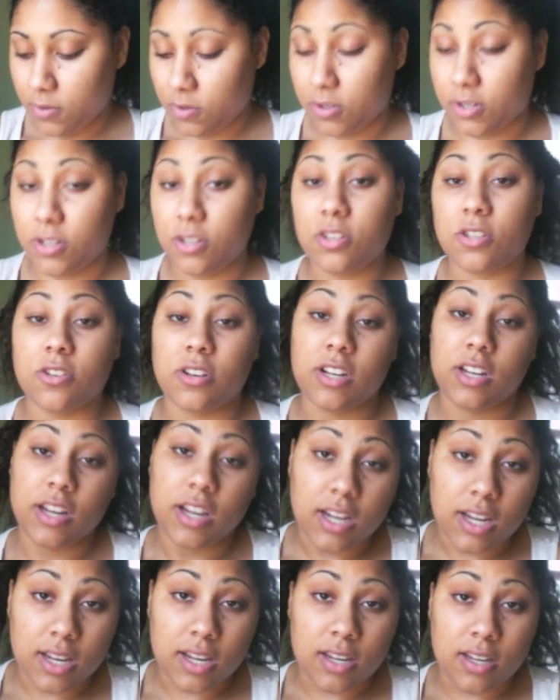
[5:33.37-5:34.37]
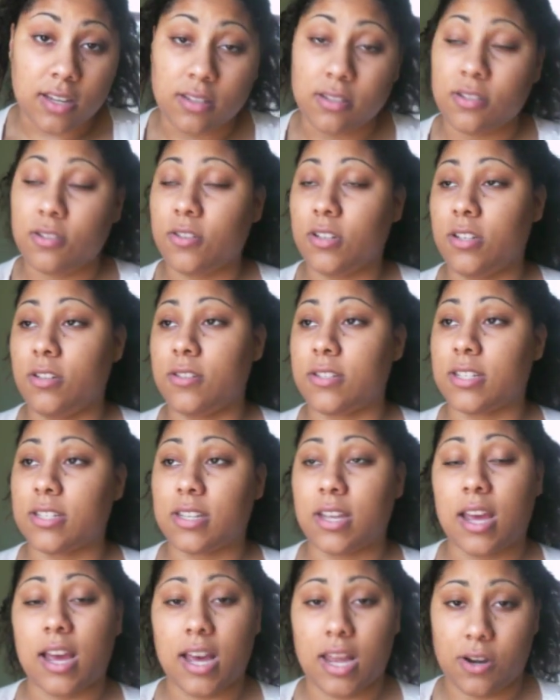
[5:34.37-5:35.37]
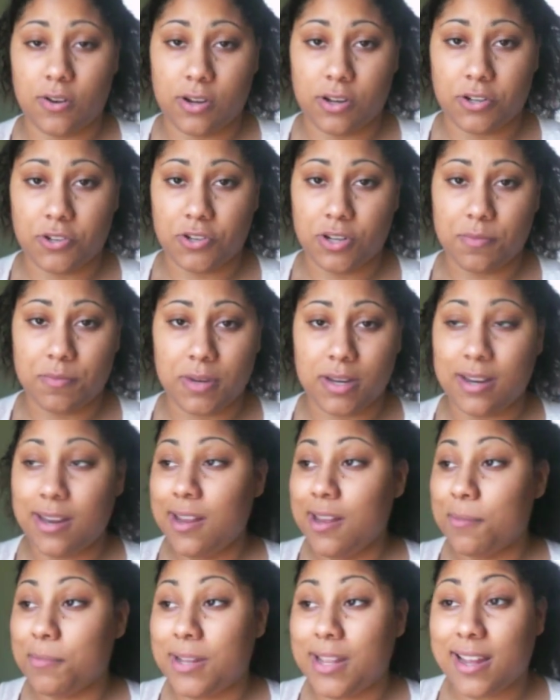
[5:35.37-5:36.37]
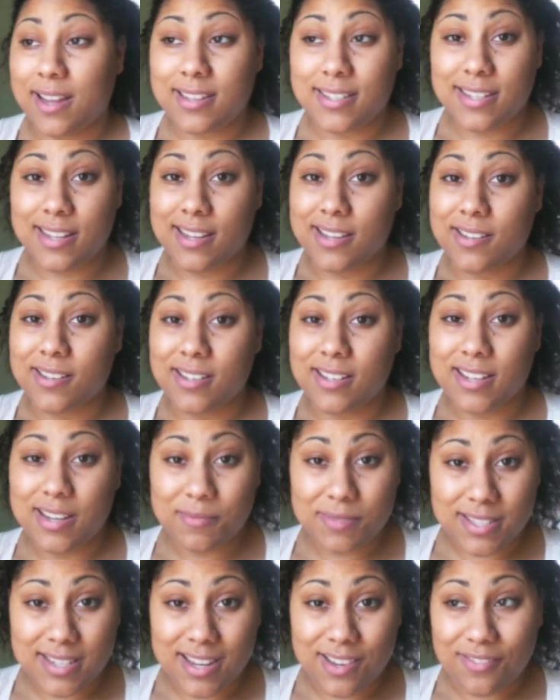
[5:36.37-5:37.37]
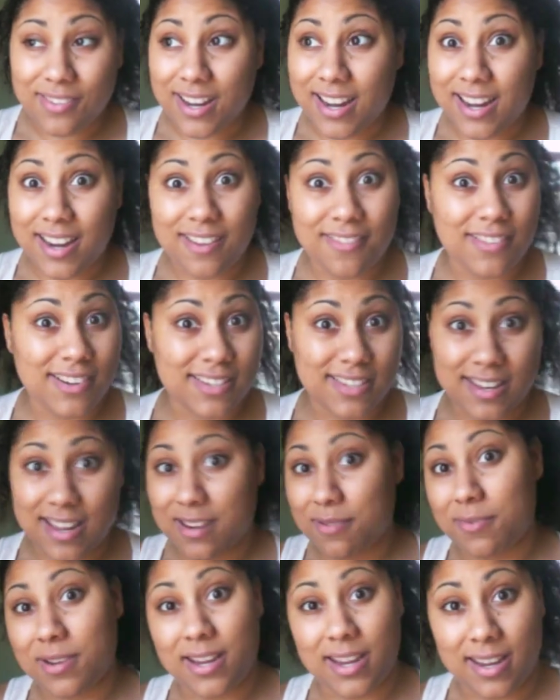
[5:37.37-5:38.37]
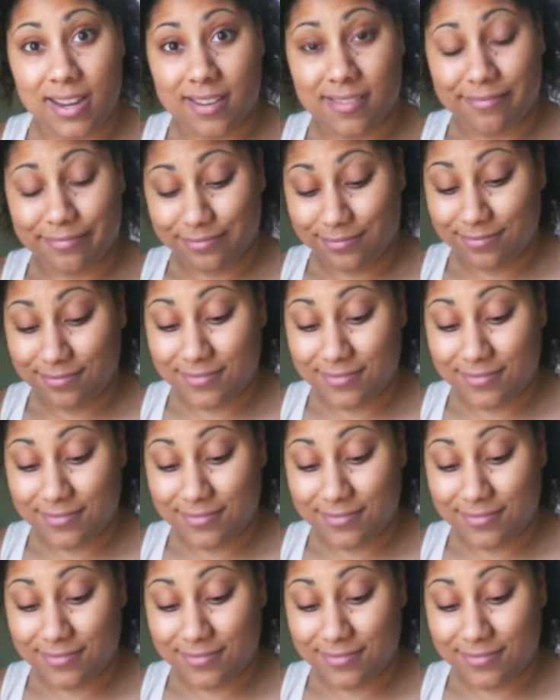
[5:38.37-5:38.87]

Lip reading: You can use it on your ends. You can use it as a hot oil treatment. Like I said, Kim stuff, I ain't rinsing out of my head.